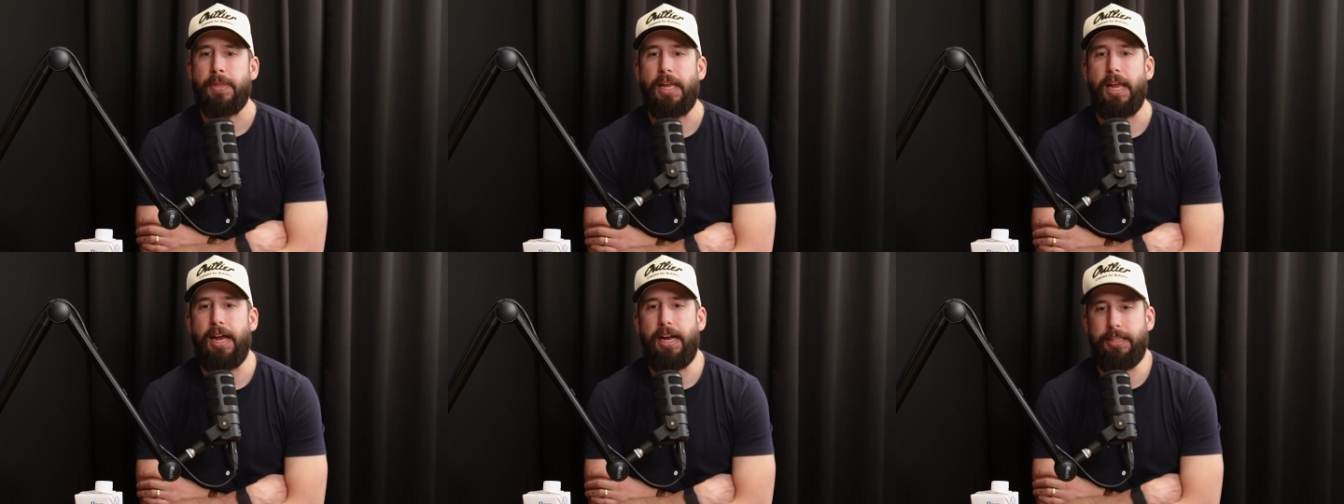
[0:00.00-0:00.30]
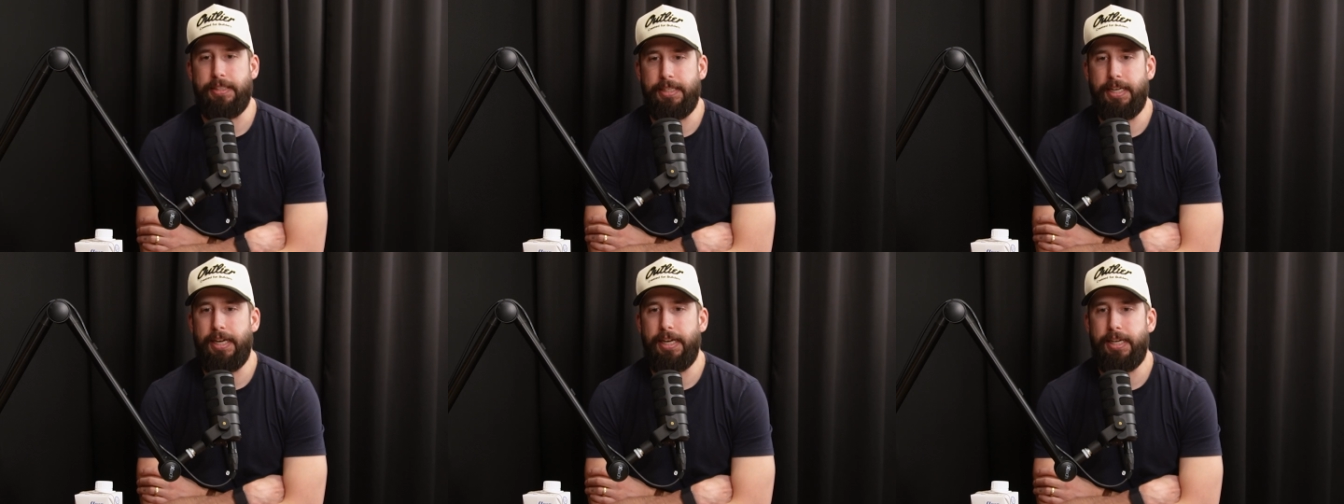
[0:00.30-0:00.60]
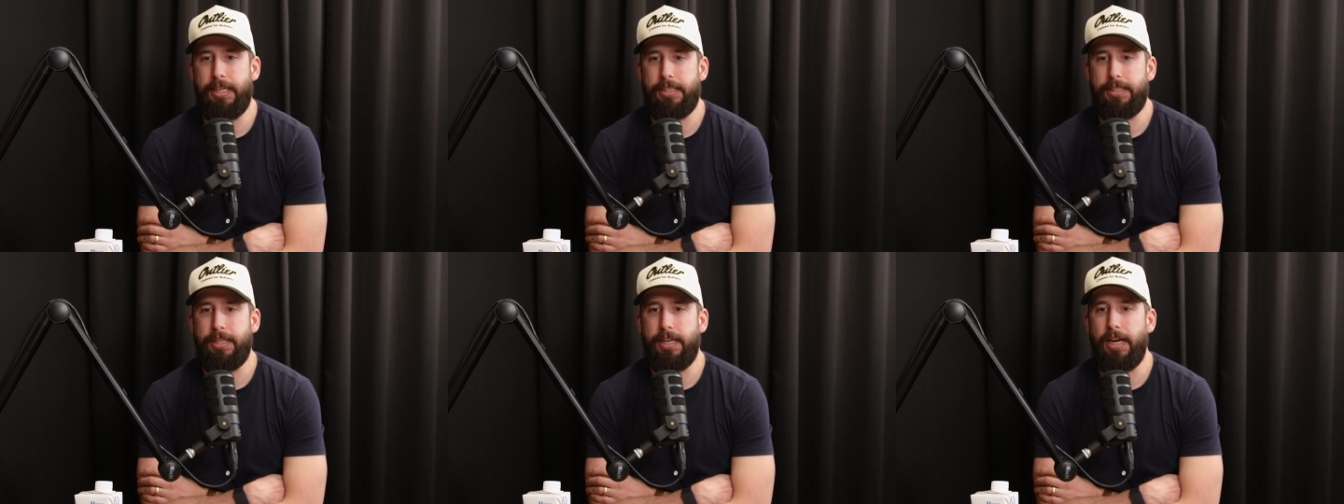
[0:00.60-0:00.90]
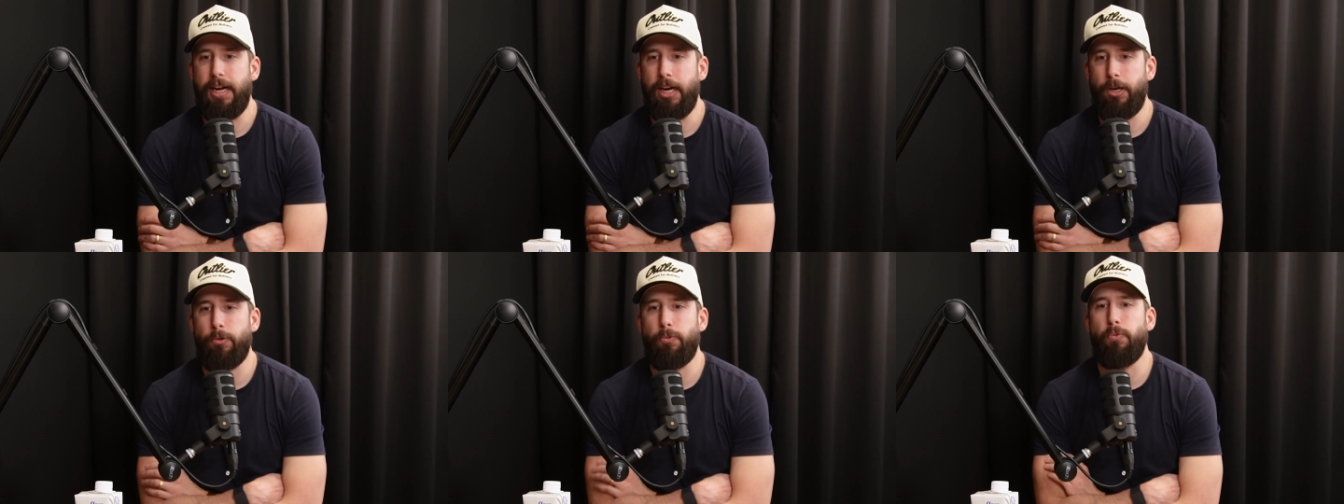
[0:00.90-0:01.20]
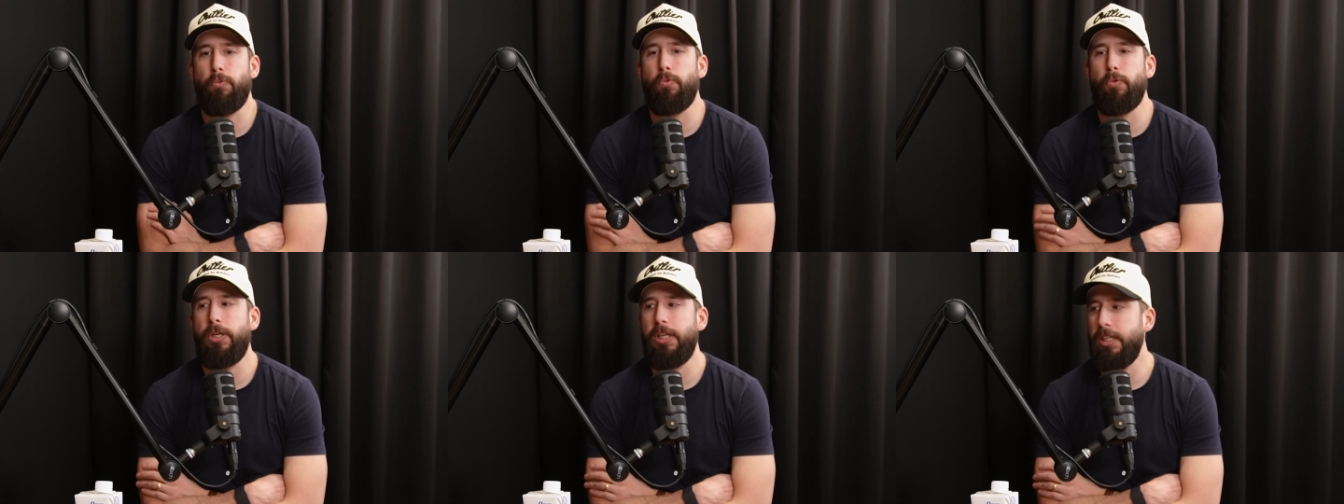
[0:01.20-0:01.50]
And then I
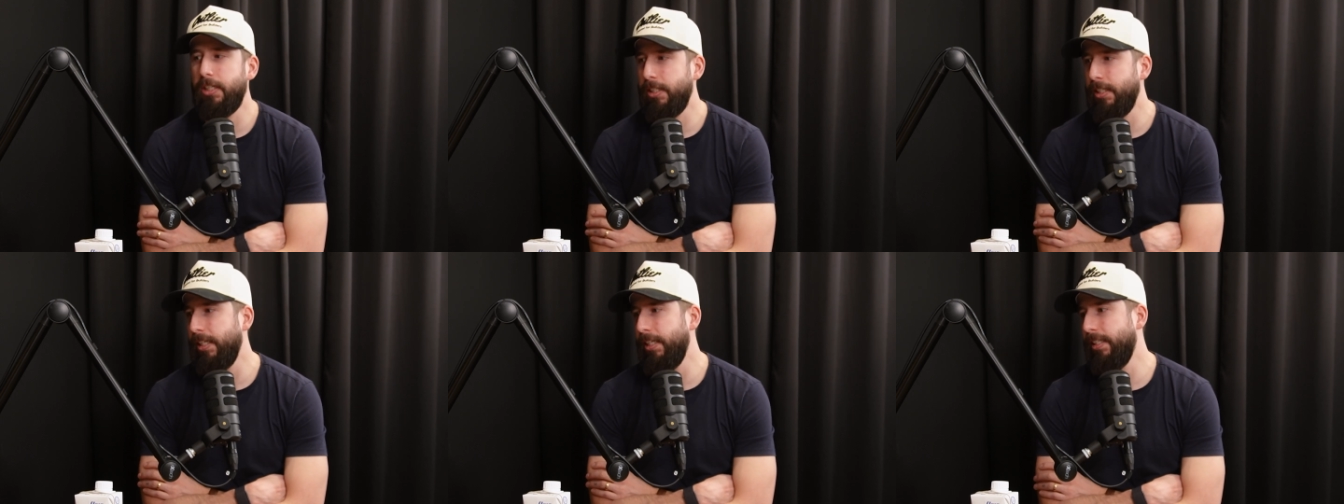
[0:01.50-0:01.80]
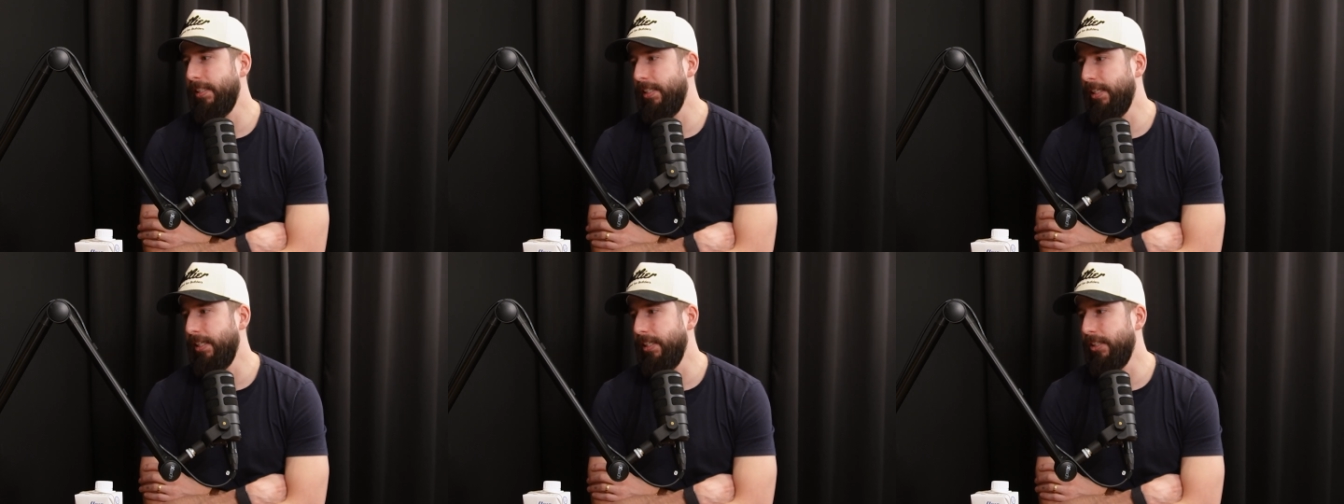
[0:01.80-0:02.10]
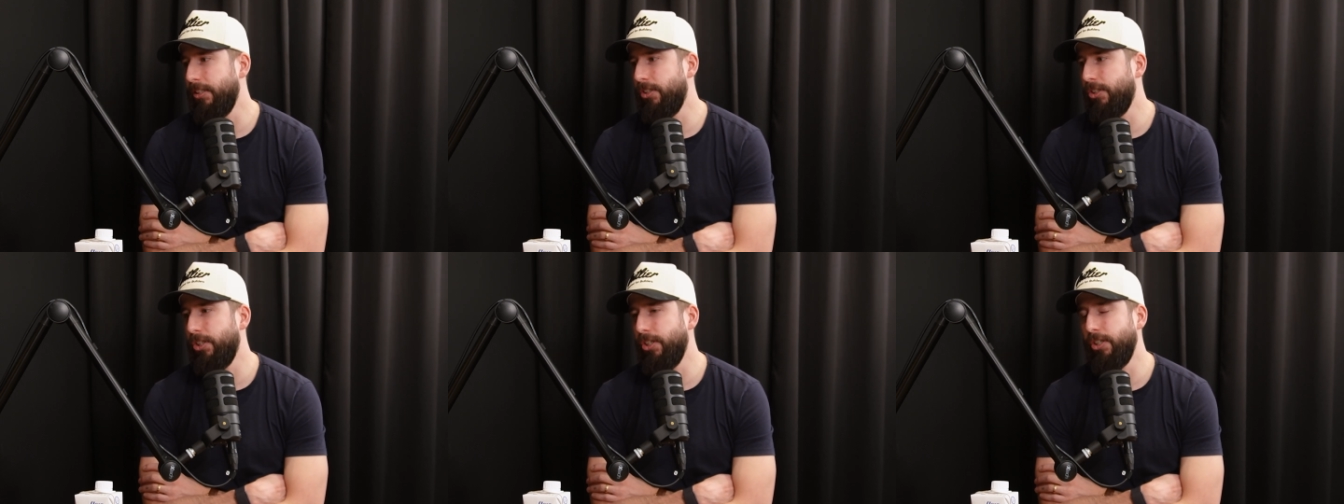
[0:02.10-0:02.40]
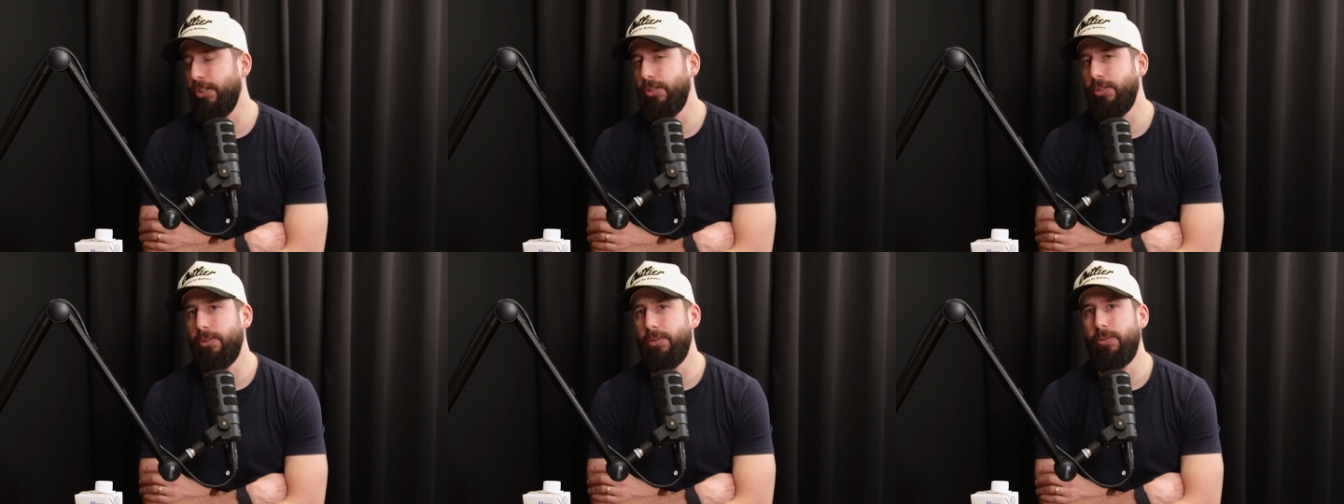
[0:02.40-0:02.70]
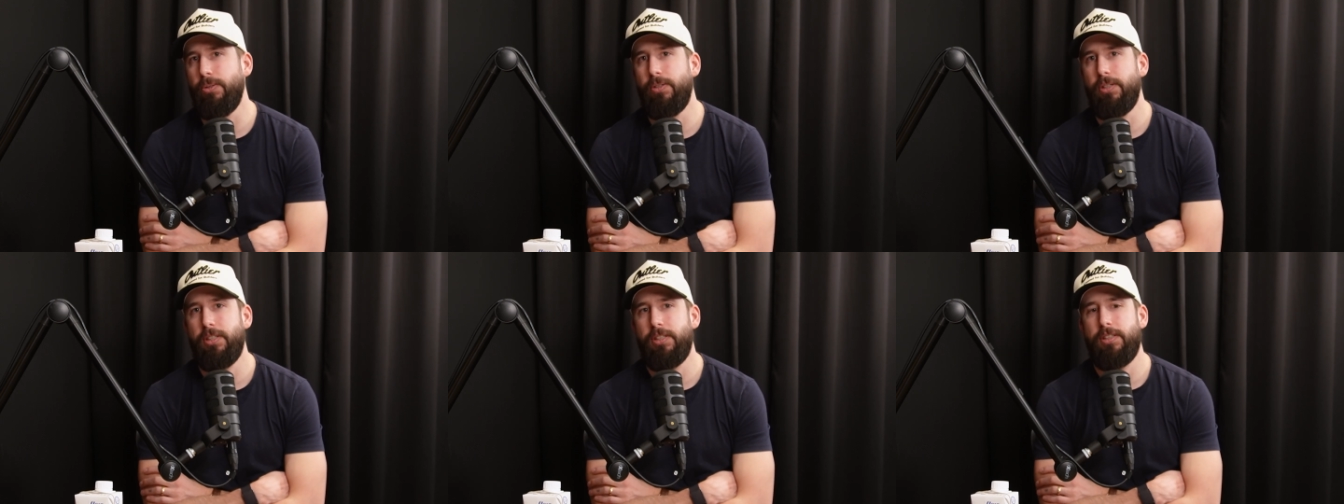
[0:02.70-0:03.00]
really need
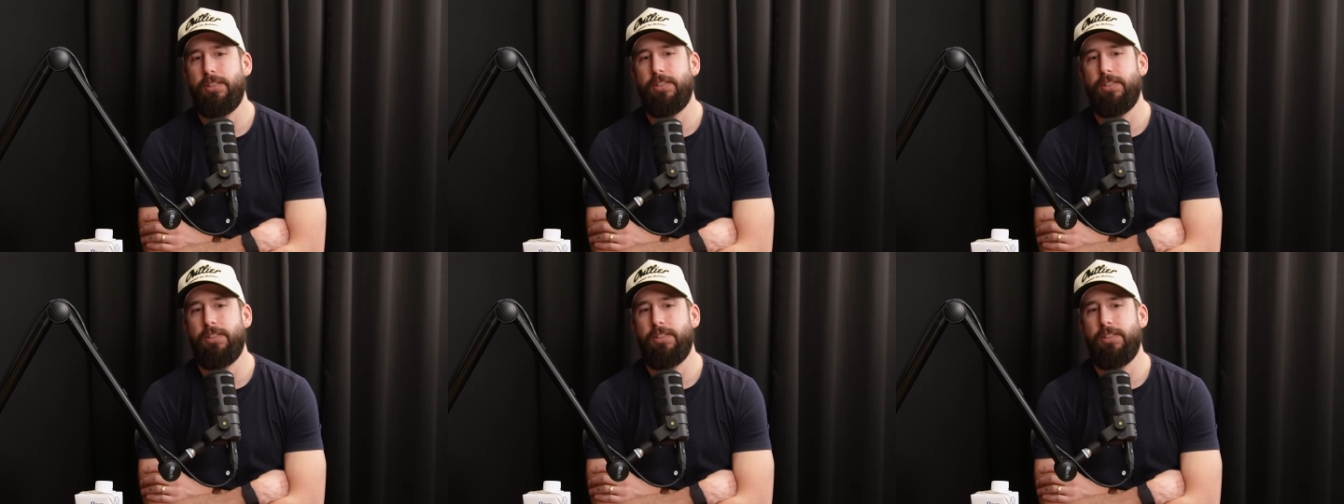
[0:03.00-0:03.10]
to